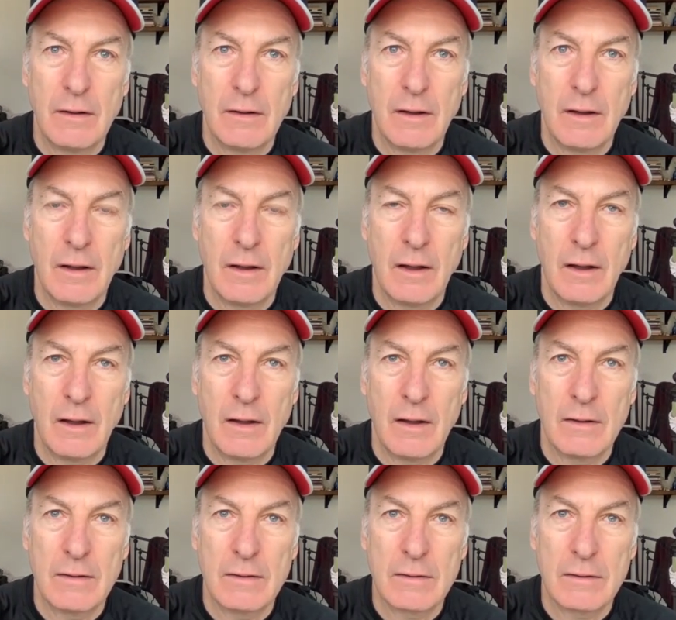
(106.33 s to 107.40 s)
uh,
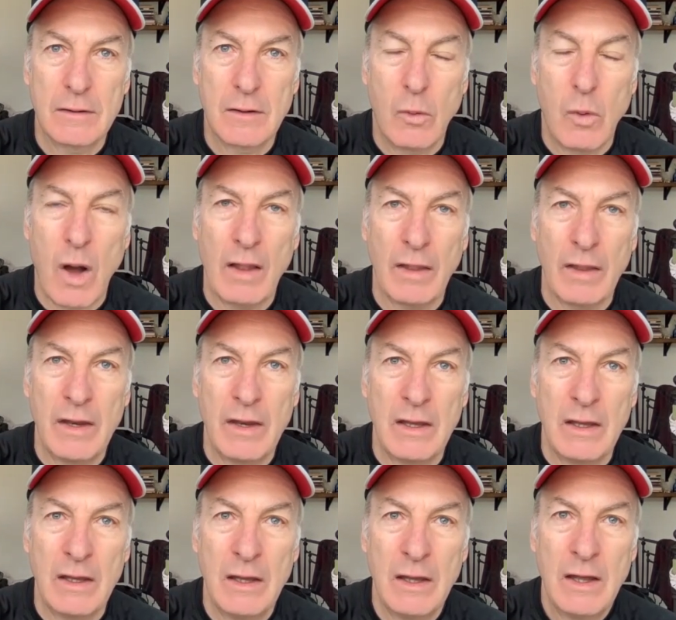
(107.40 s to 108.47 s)

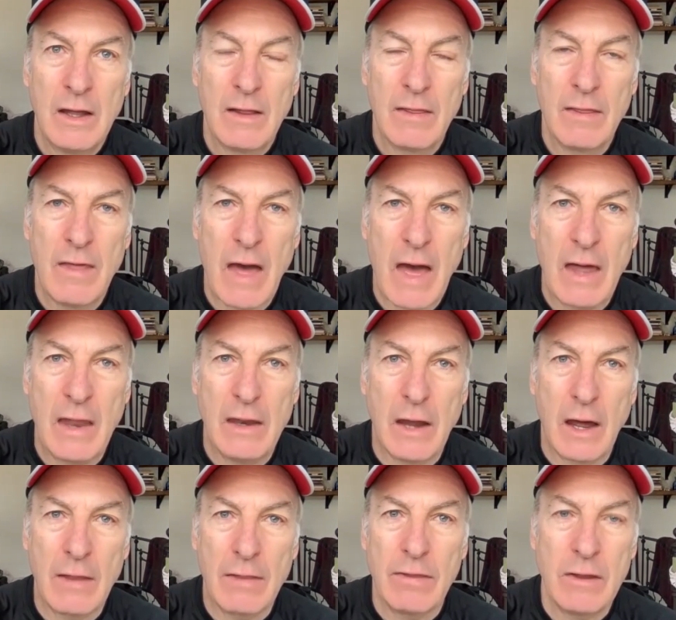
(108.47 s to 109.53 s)
quality that
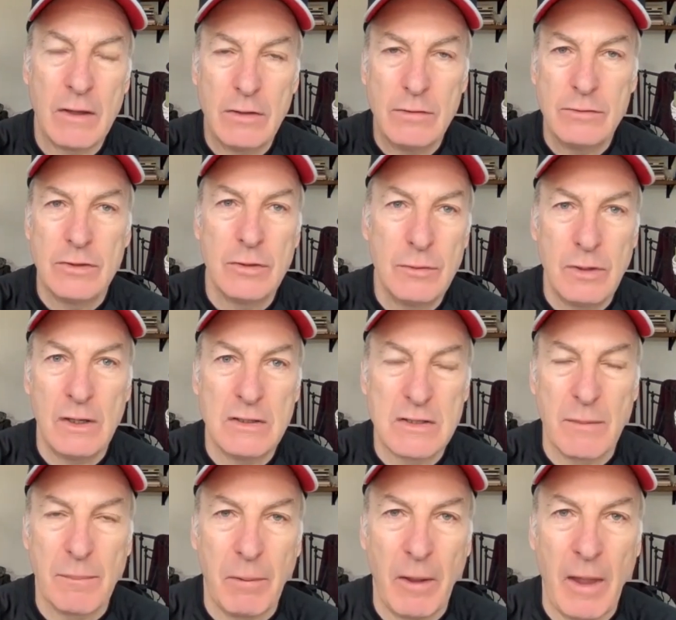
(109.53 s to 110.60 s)
I think you do need to
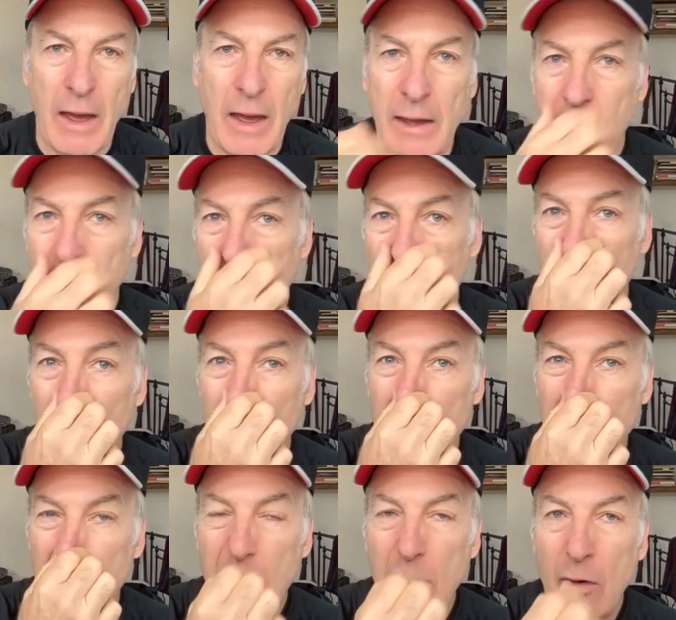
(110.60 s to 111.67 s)
play.
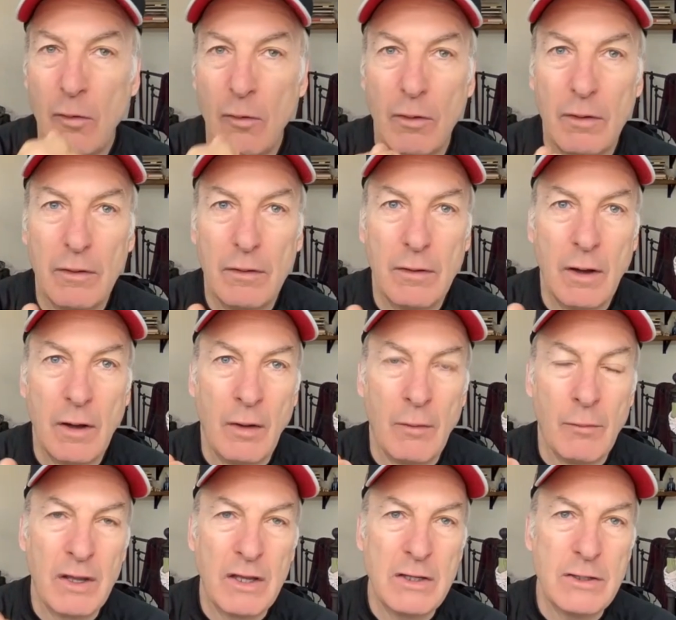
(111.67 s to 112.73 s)
You know,
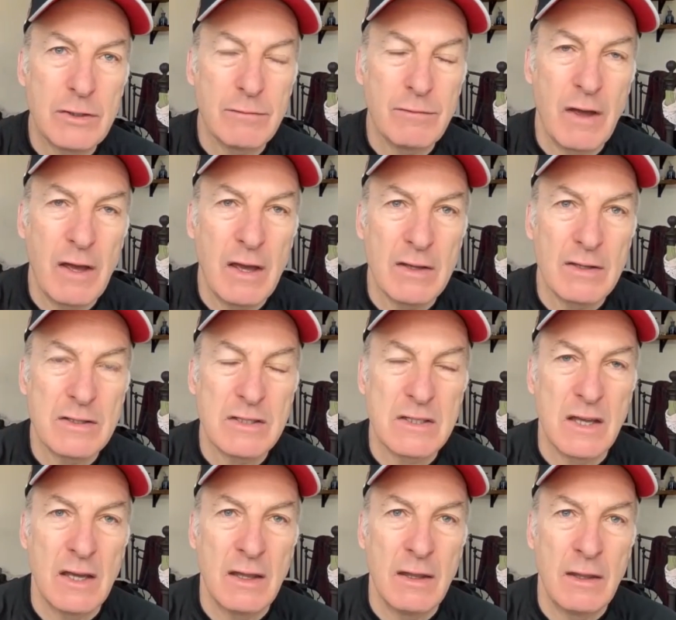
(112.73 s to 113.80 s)
Ricky Gervais
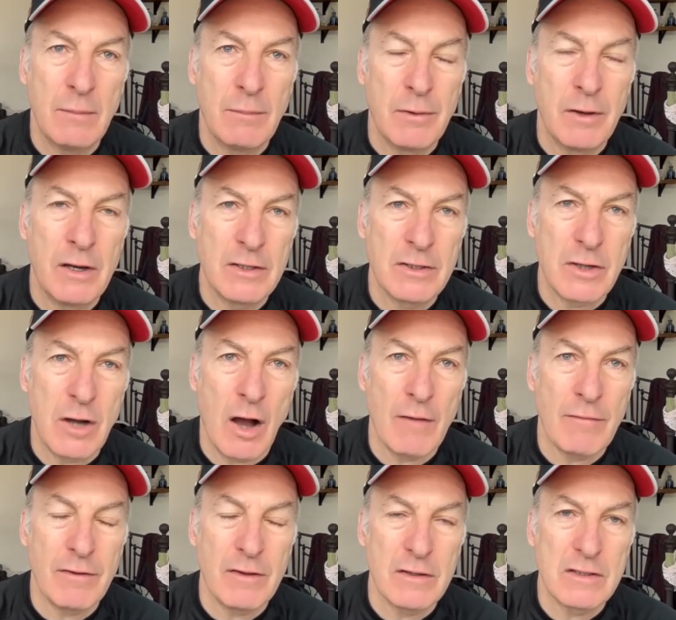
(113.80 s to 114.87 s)
in The British
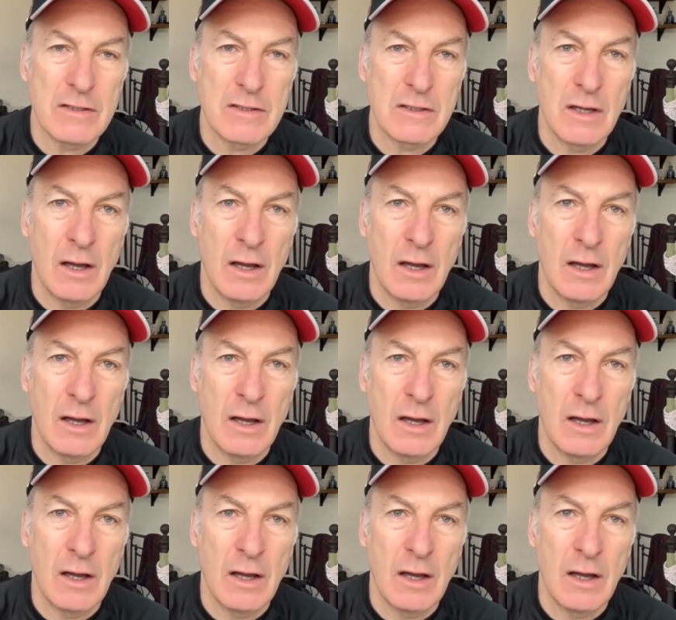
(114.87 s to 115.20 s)
Office,